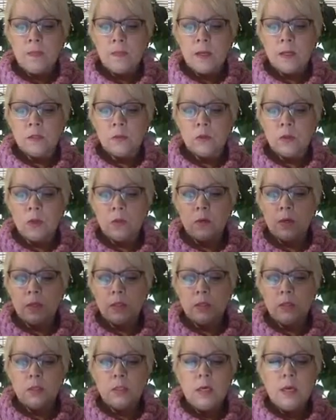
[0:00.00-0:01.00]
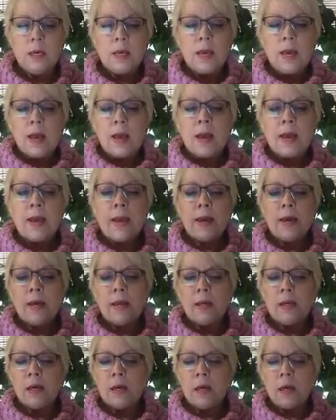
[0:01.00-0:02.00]
That's what it was.
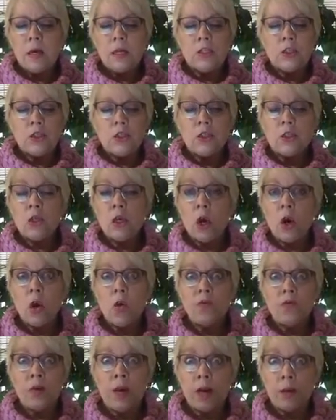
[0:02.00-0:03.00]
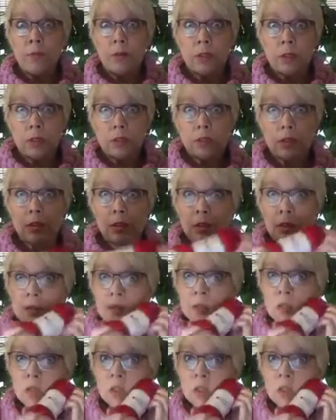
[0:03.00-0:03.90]
And it's so fabulous.